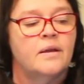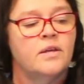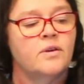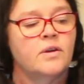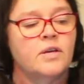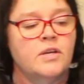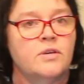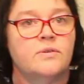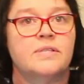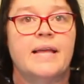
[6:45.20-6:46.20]
You can
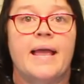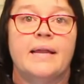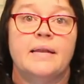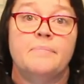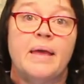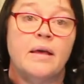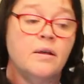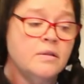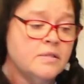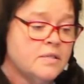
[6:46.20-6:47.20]
use candy
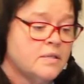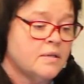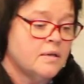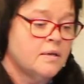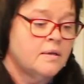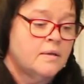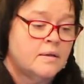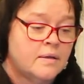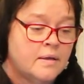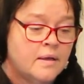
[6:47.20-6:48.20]
melts.
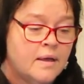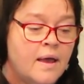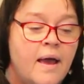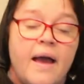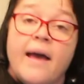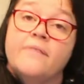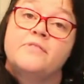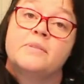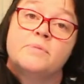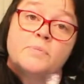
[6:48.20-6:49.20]
I have
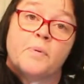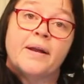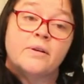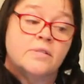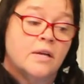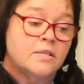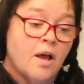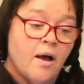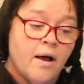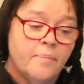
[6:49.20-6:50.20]
some sprinkles on
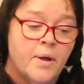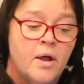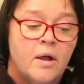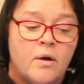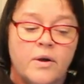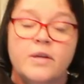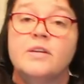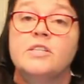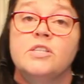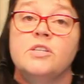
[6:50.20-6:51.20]
top, or you
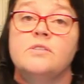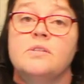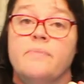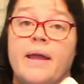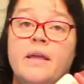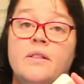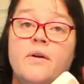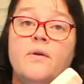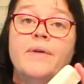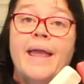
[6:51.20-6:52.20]
can just use the
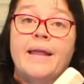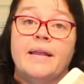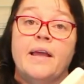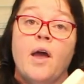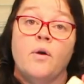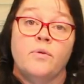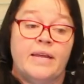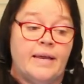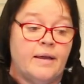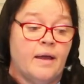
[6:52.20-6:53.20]
regular old candy
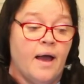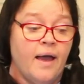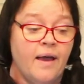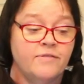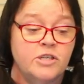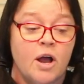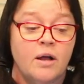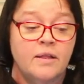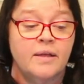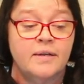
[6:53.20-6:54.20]
coating. I have
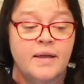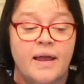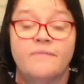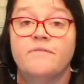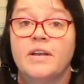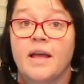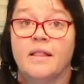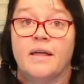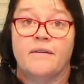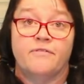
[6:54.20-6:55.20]
chocolate and
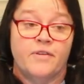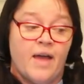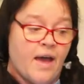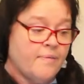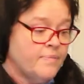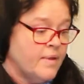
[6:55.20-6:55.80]
vanilla for that.